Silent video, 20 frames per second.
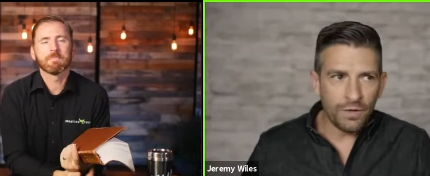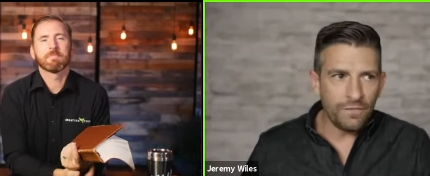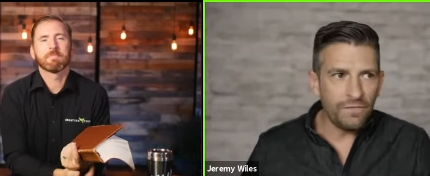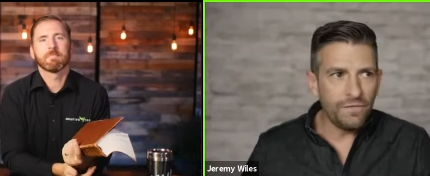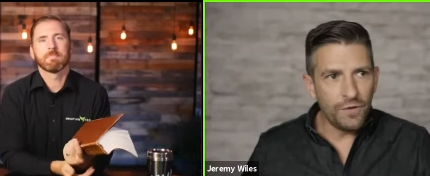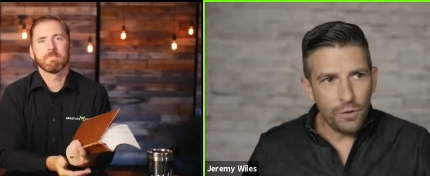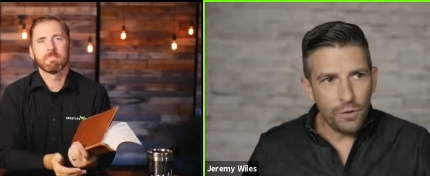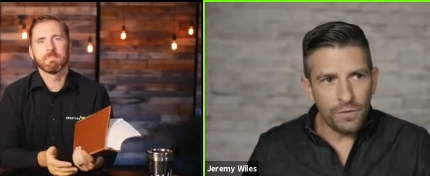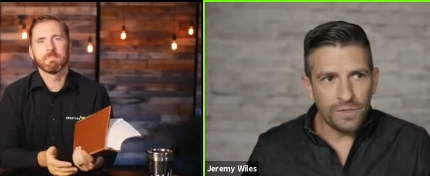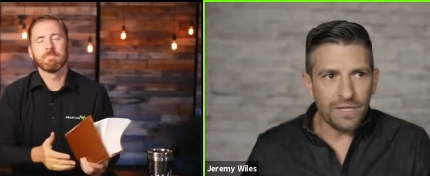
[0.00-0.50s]

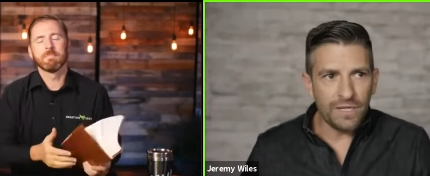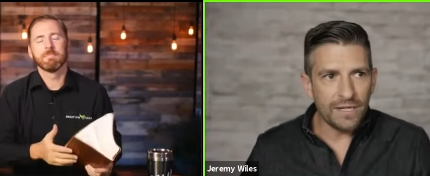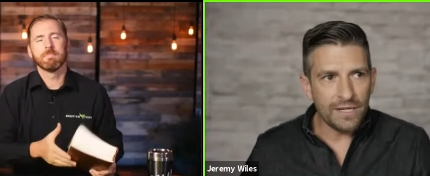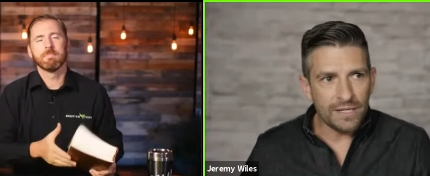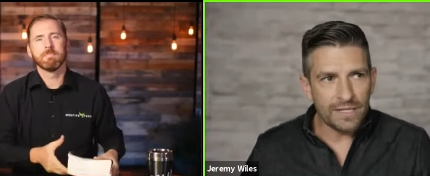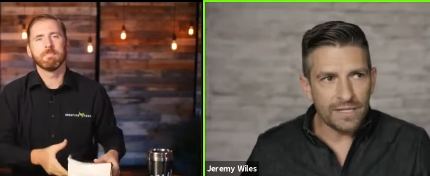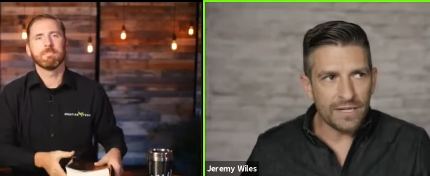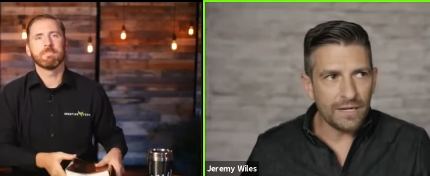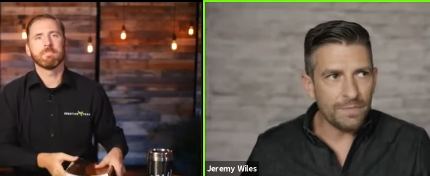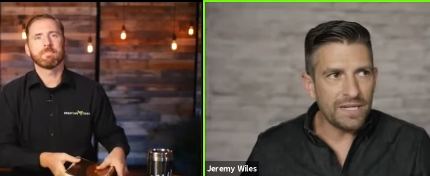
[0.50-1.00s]
Speaker 1: confusing
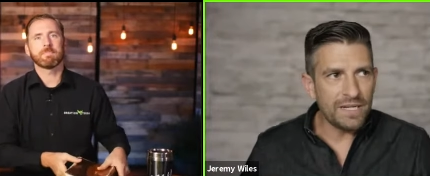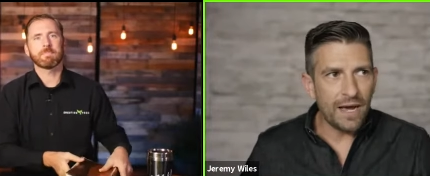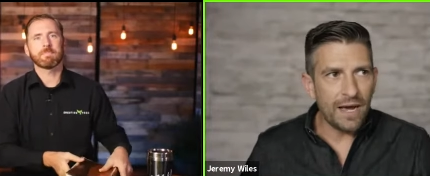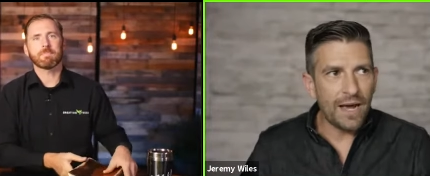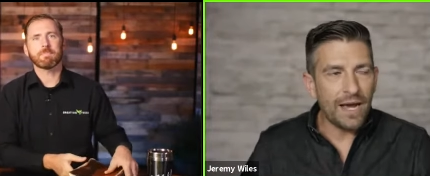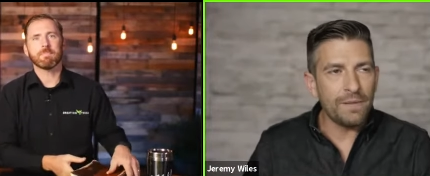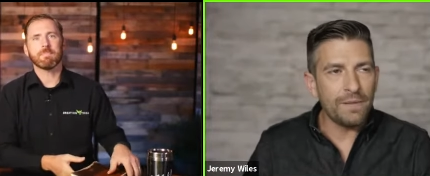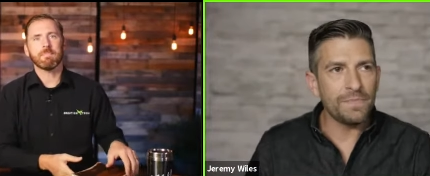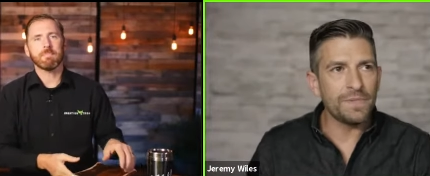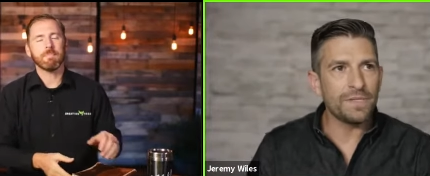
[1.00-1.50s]
at
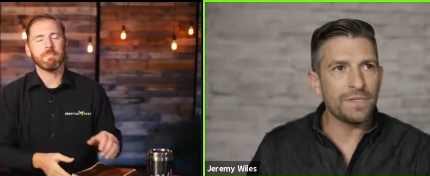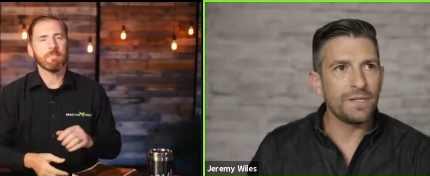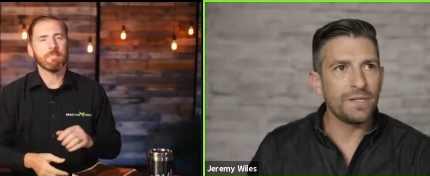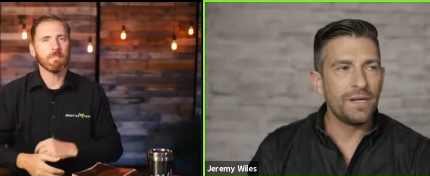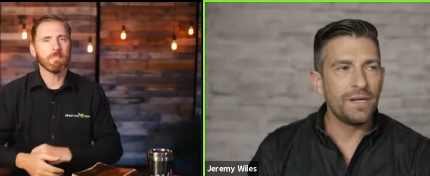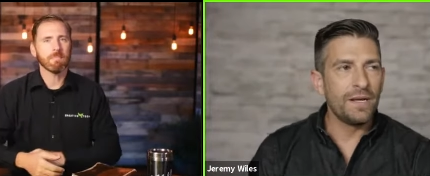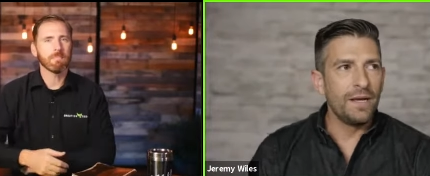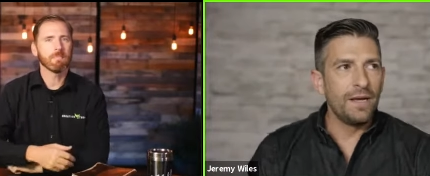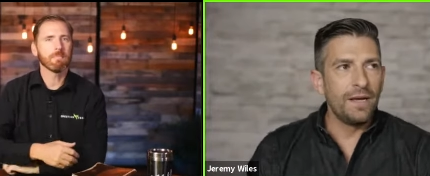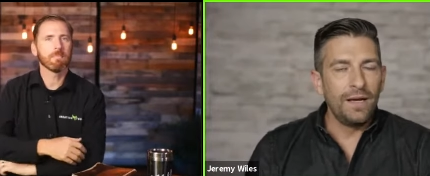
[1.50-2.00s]
sometimes,
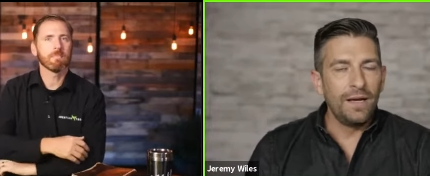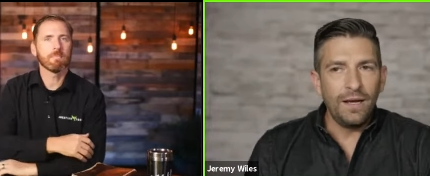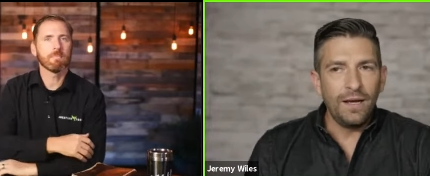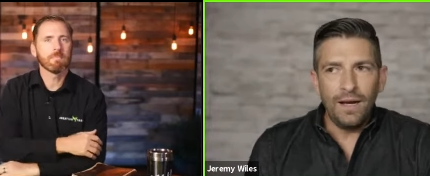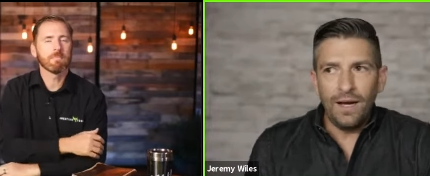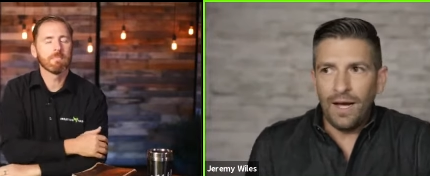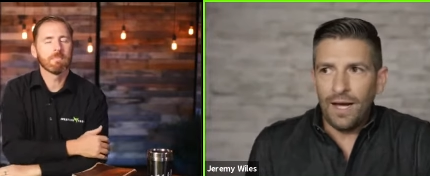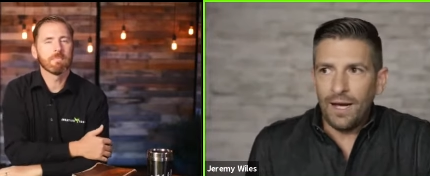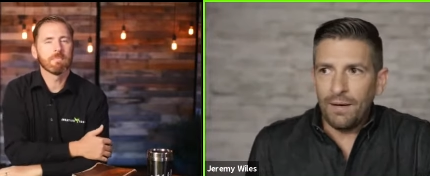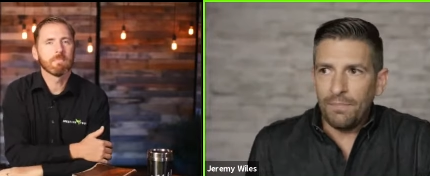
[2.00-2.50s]

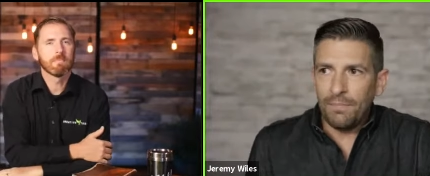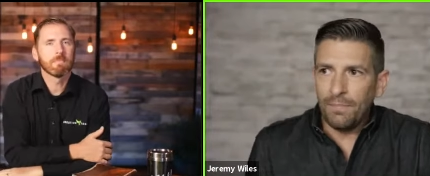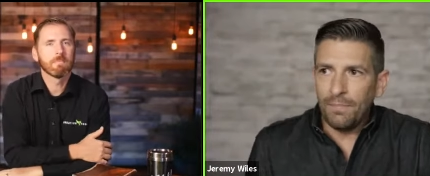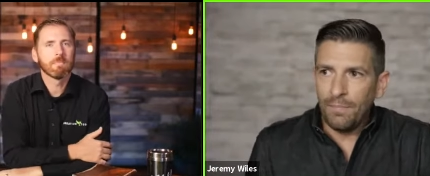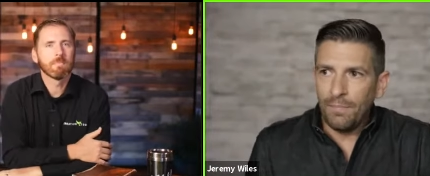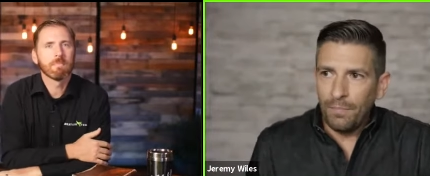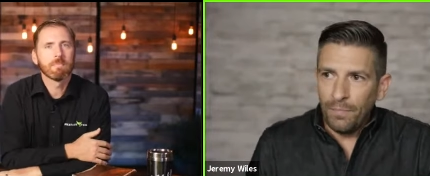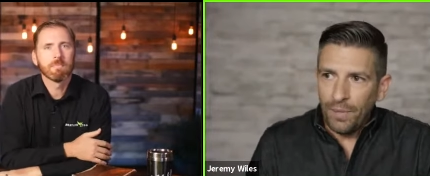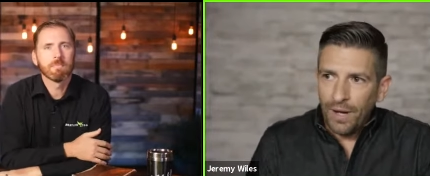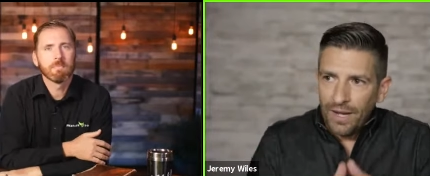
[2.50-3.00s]

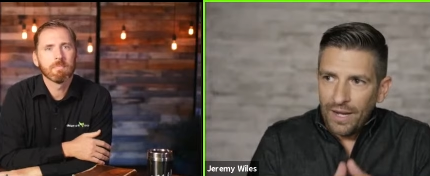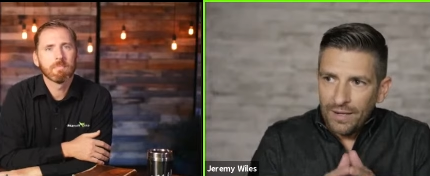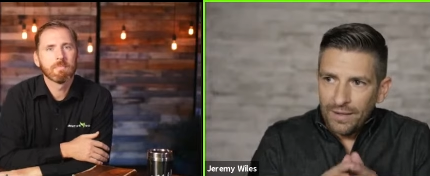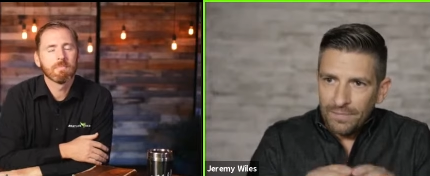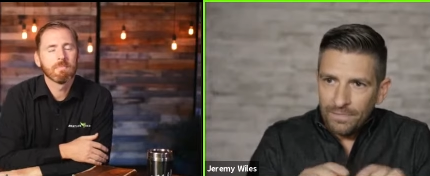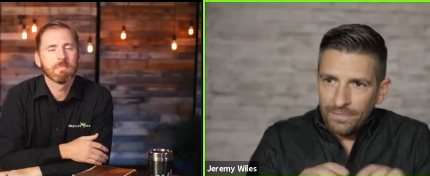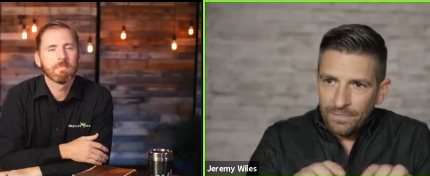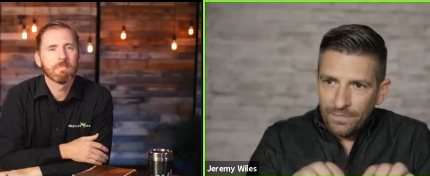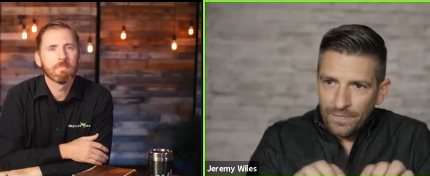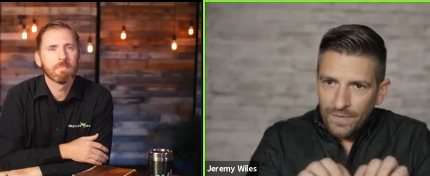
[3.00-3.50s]
but
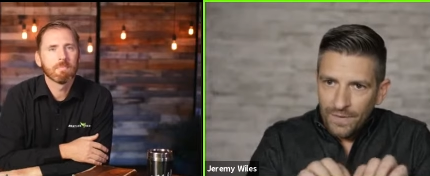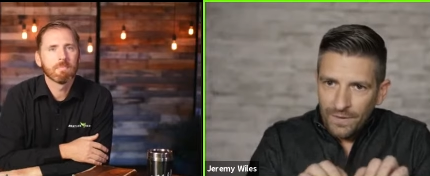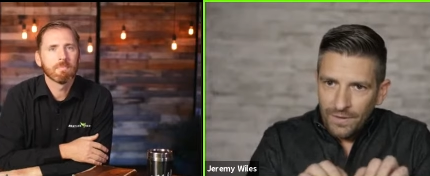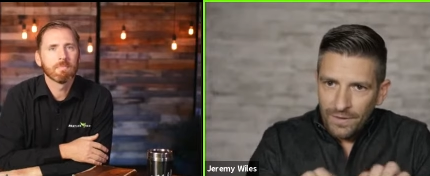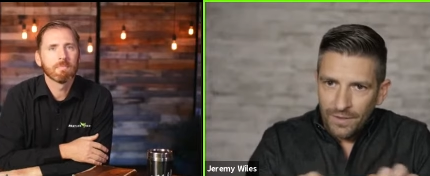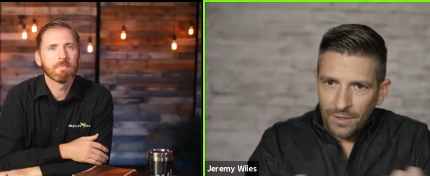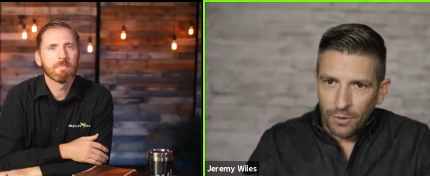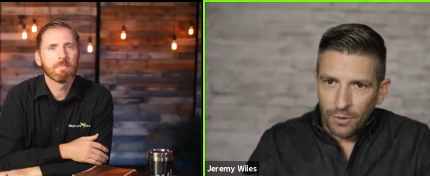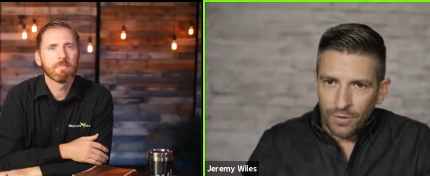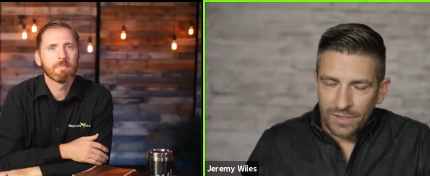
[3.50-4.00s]

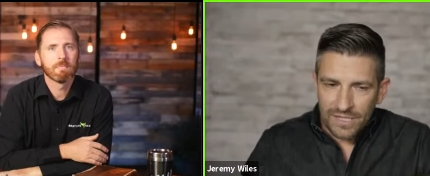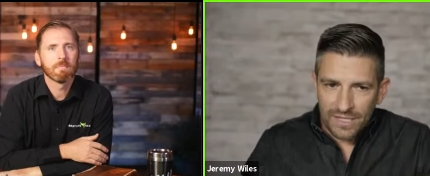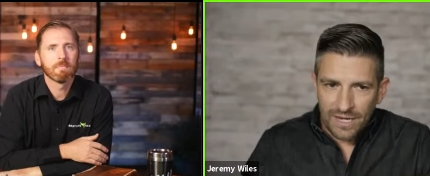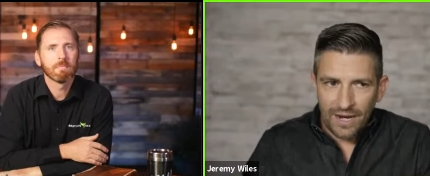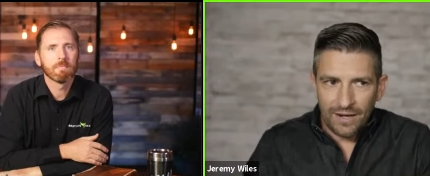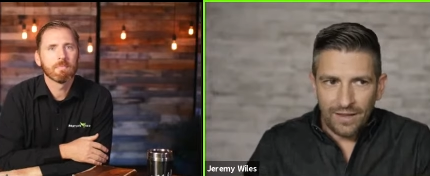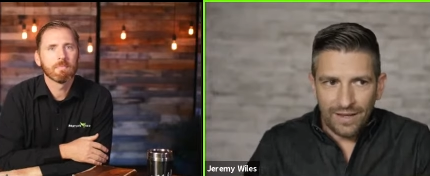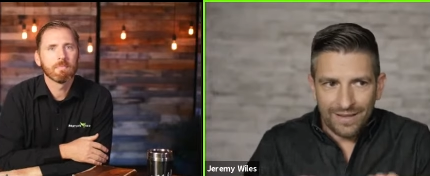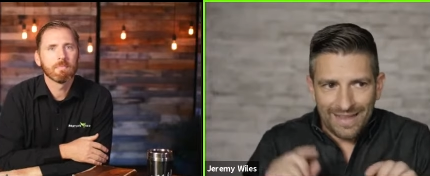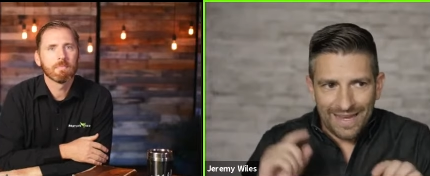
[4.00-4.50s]
you know, it's
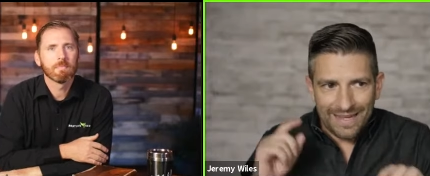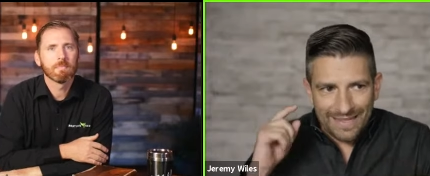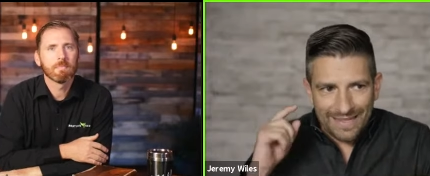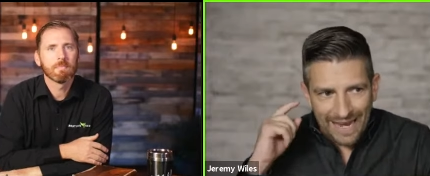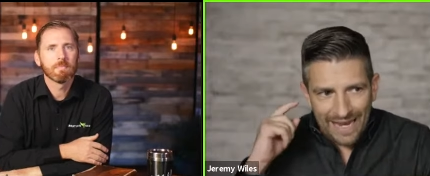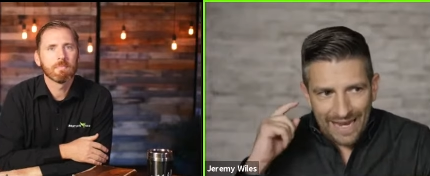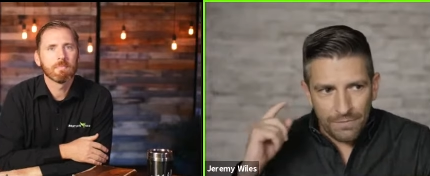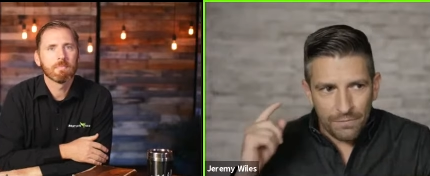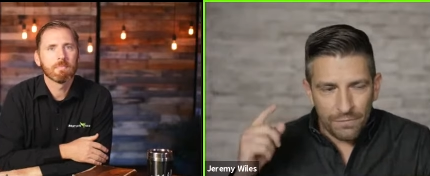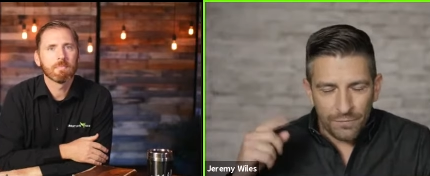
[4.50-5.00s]
kind of like that
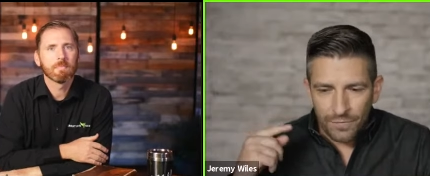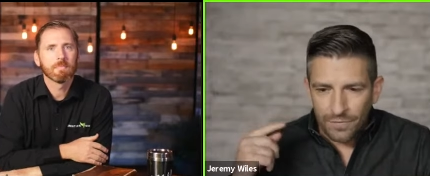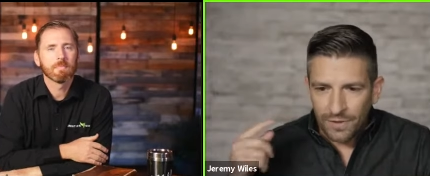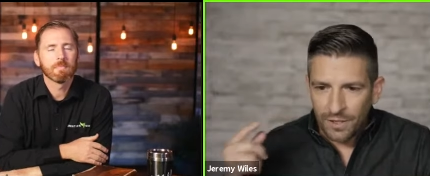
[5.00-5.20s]
game